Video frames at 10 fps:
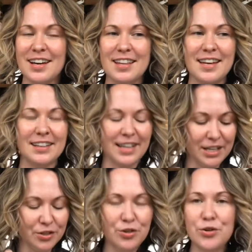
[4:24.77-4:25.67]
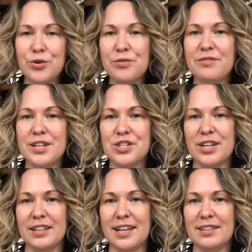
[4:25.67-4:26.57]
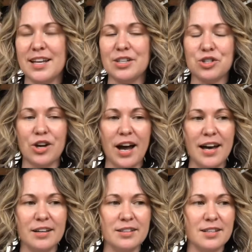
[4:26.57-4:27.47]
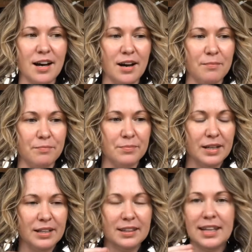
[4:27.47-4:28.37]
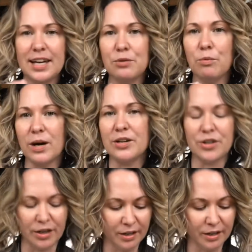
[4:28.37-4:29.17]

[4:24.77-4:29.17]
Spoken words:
that like new vision, that child like wonder.